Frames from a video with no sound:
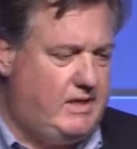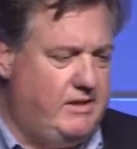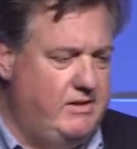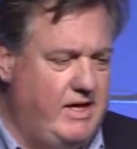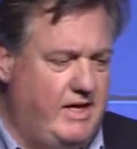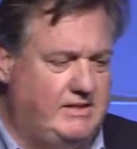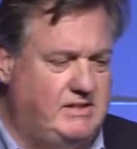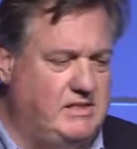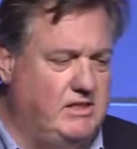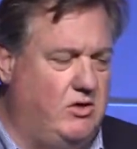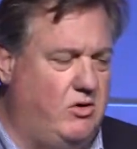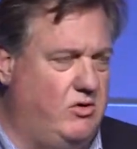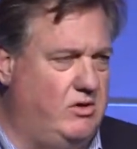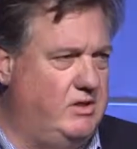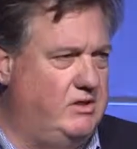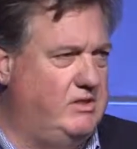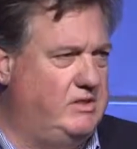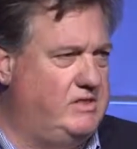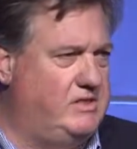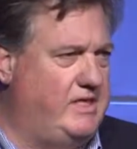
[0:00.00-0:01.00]
That's a goal
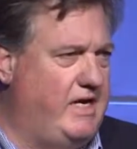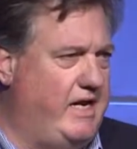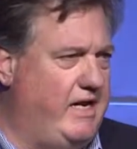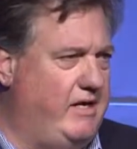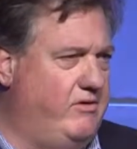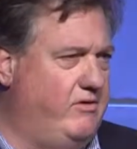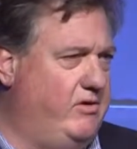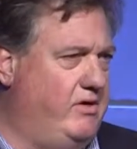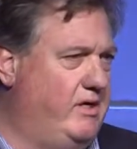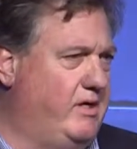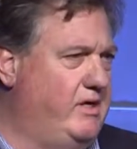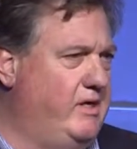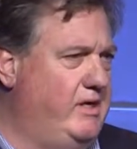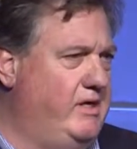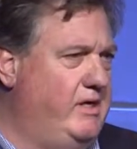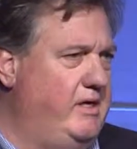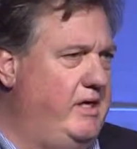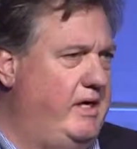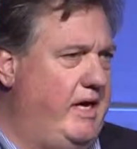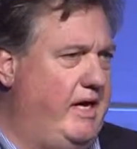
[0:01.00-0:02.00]
of the standard,
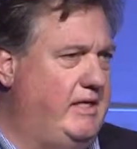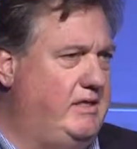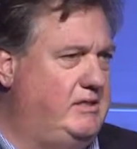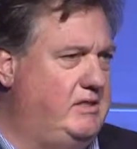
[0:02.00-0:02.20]
and